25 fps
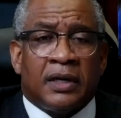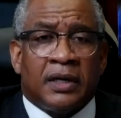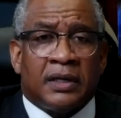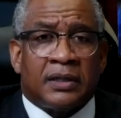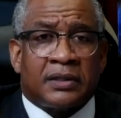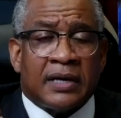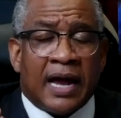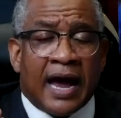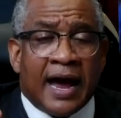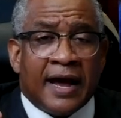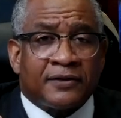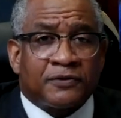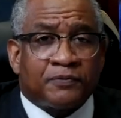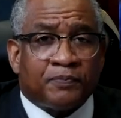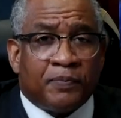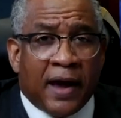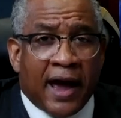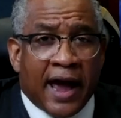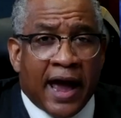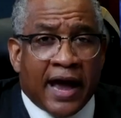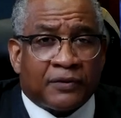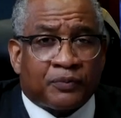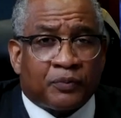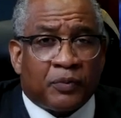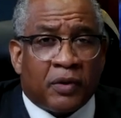In times
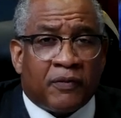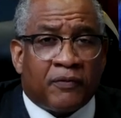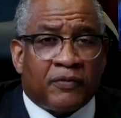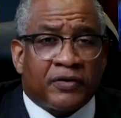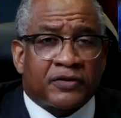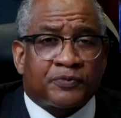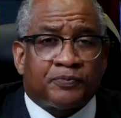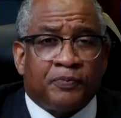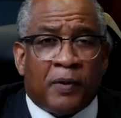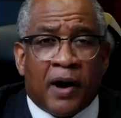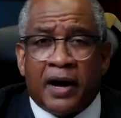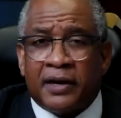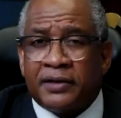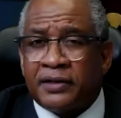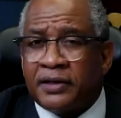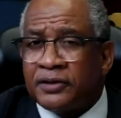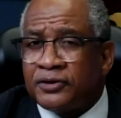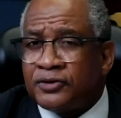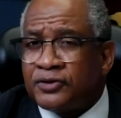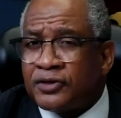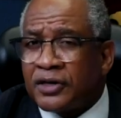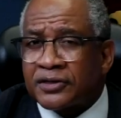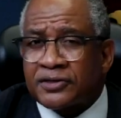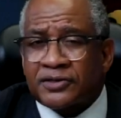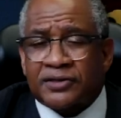past, we
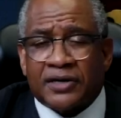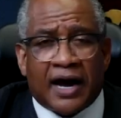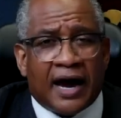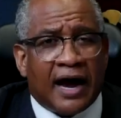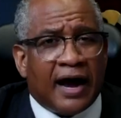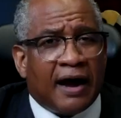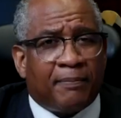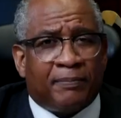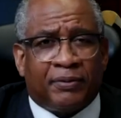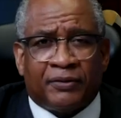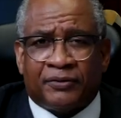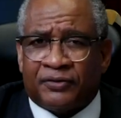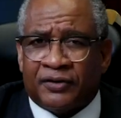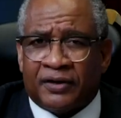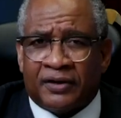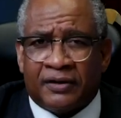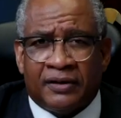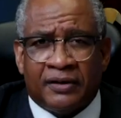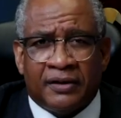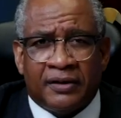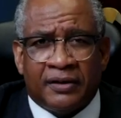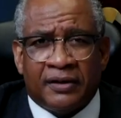responded just the opposite.